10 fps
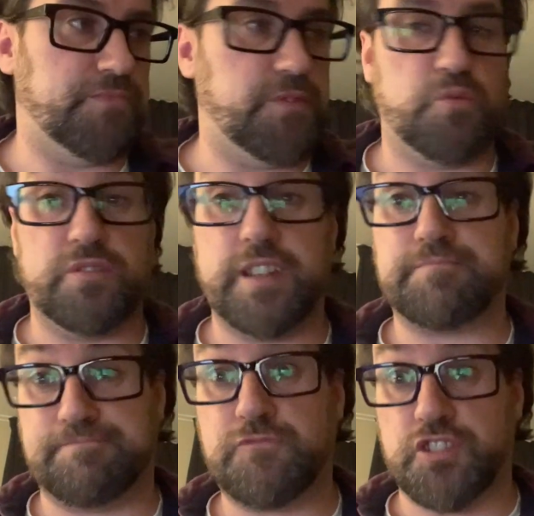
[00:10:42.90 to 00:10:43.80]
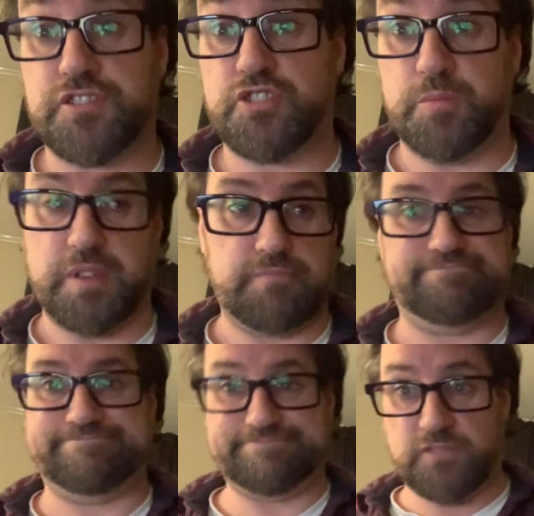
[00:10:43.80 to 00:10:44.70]
one that just should be,
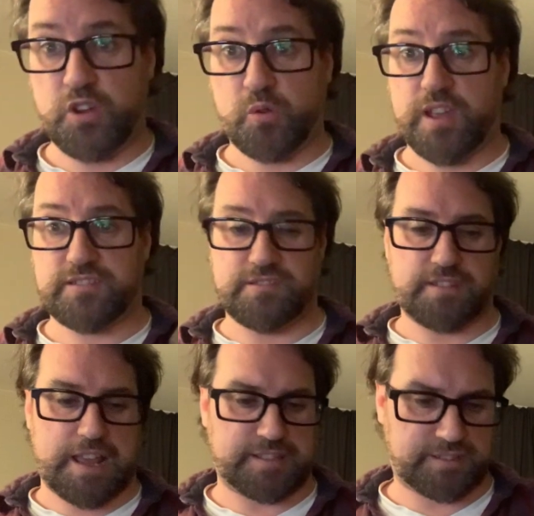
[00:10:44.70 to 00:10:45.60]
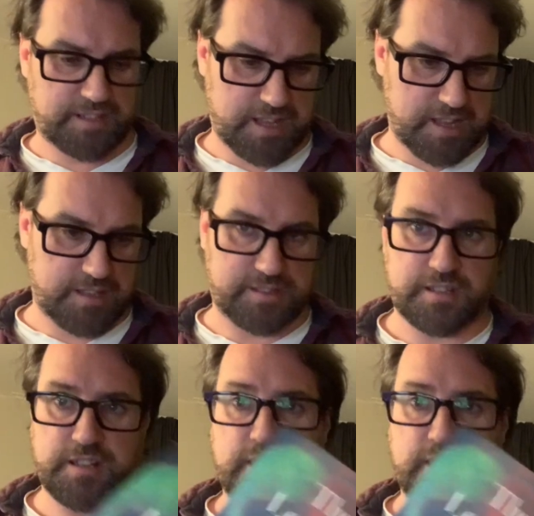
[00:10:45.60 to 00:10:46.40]
no questions asked, is